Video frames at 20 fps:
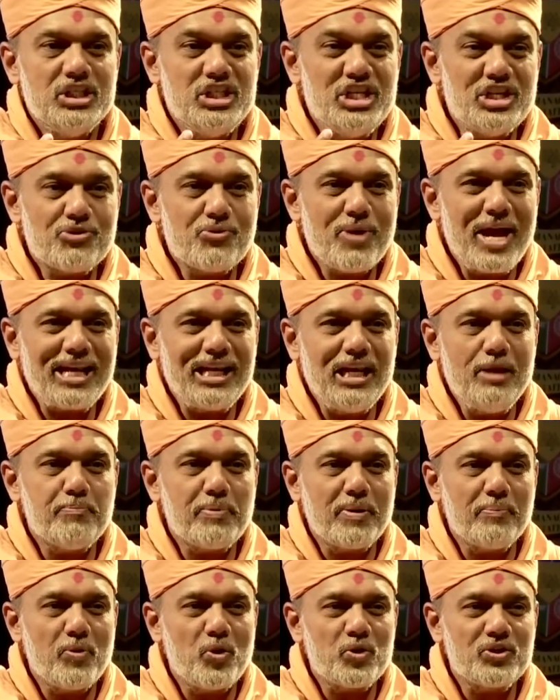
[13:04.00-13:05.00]
Directly
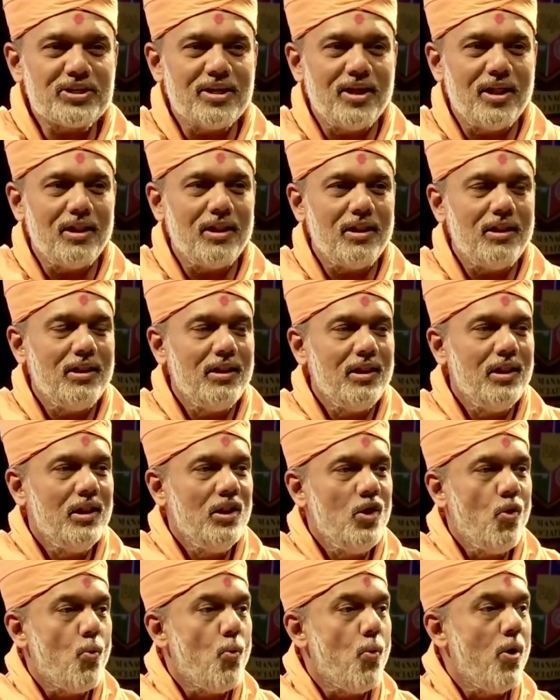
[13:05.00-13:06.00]
proportional,
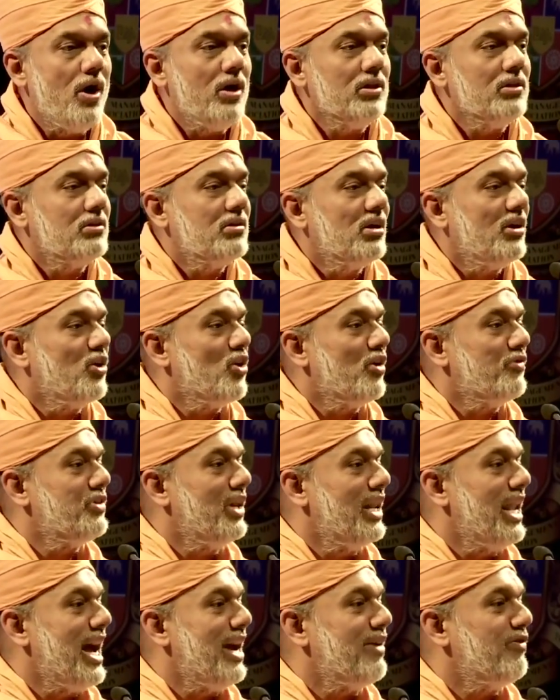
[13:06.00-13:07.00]
1/3 of the
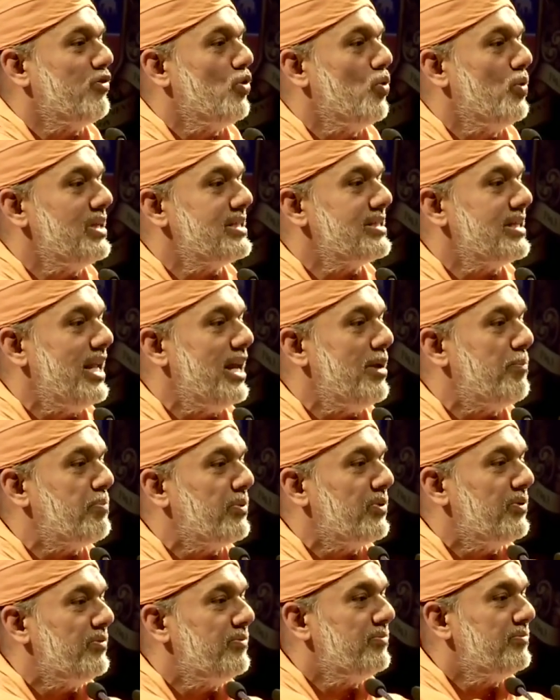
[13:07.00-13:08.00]
life you will
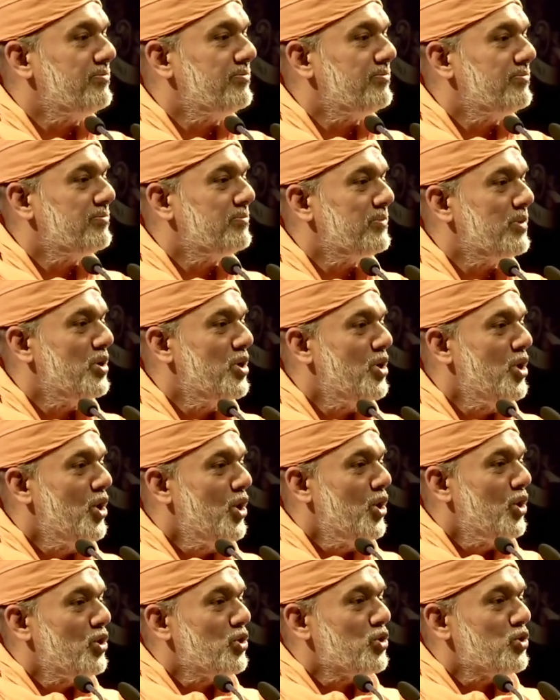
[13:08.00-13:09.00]
sleep.
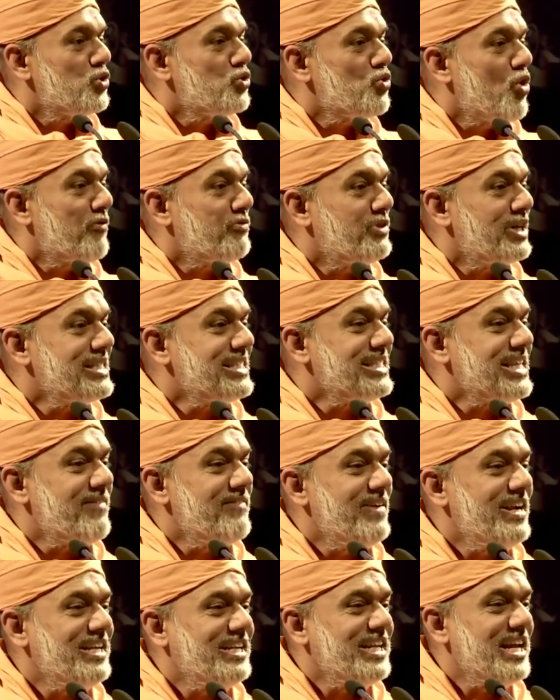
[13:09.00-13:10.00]
So of the
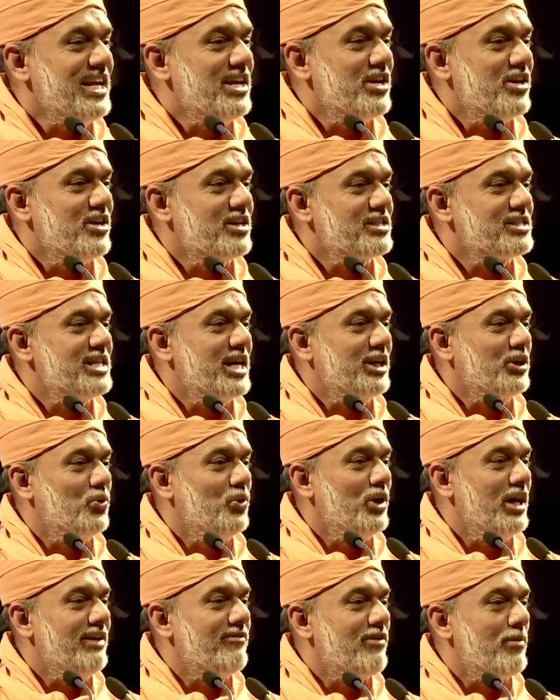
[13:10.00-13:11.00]
70 years that you
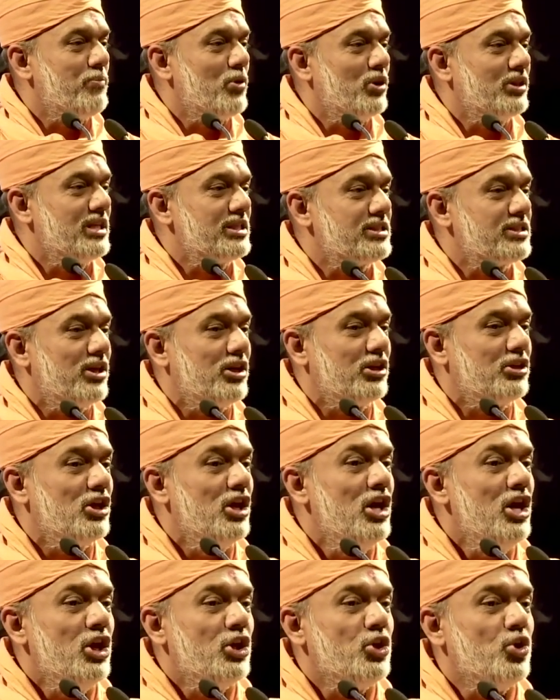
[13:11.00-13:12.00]
live upon this earth,
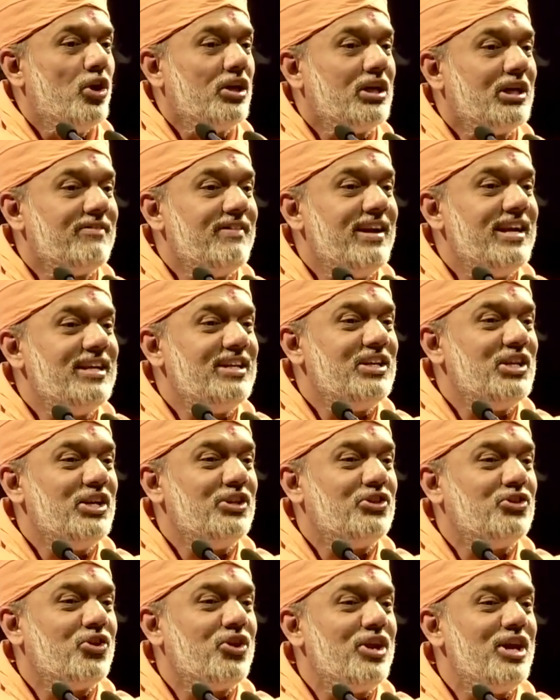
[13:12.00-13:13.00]
your
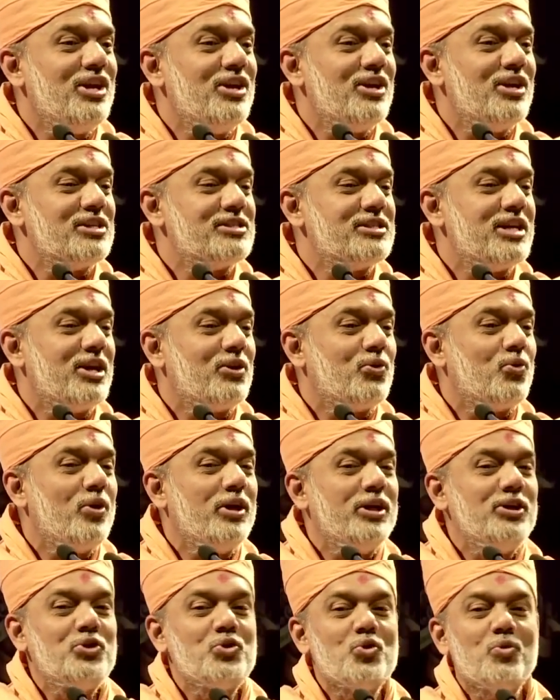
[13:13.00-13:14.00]
23 years are
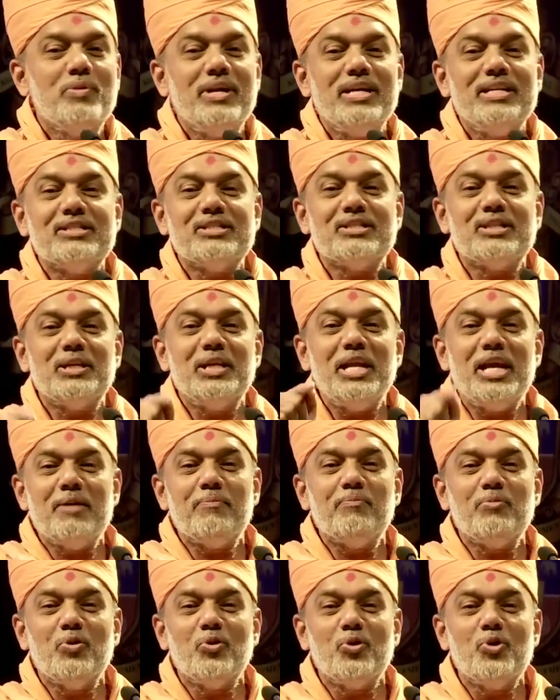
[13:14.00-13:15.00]
going to be in
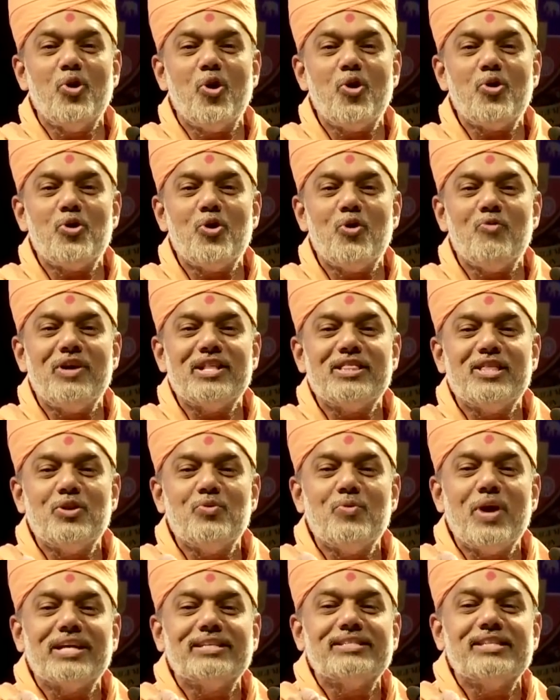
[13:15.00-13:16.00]
sleep. You don't know whether you
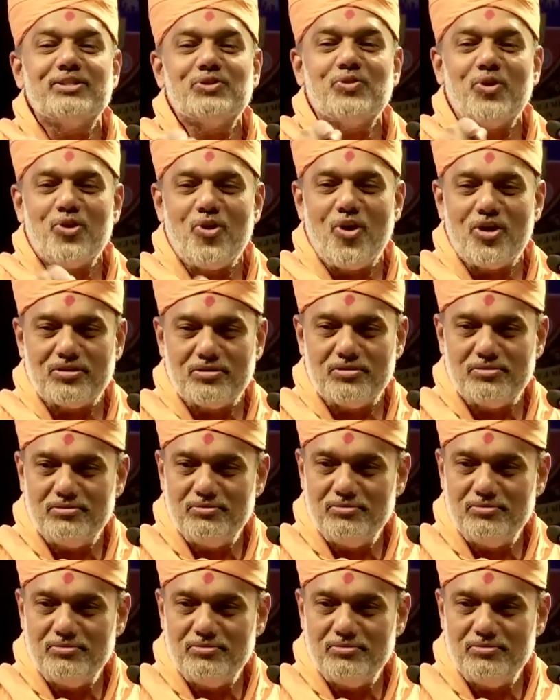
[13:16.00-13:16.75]
exist or not.